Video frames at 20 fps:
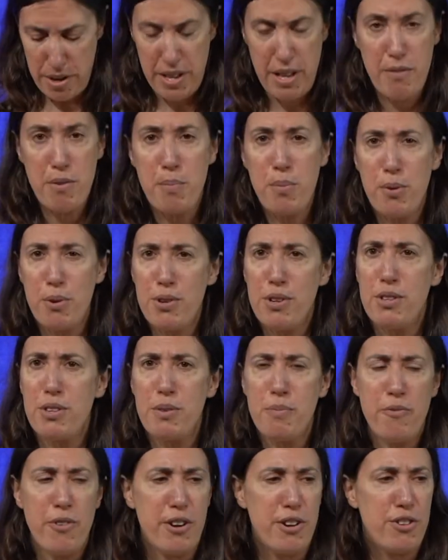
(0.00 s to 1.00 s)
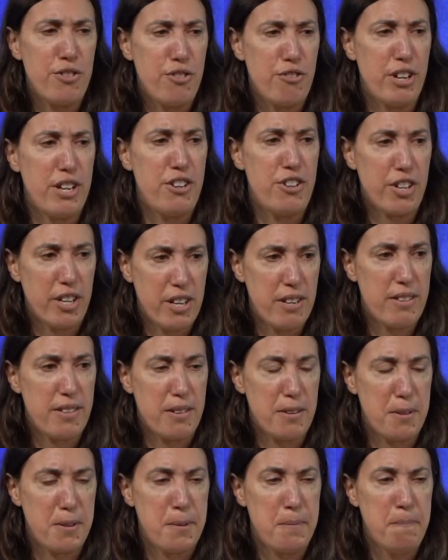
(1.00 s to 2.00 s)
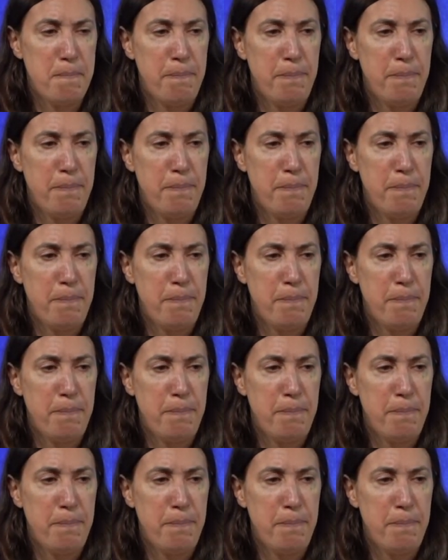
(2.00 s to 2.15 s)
they reported some very strange cases.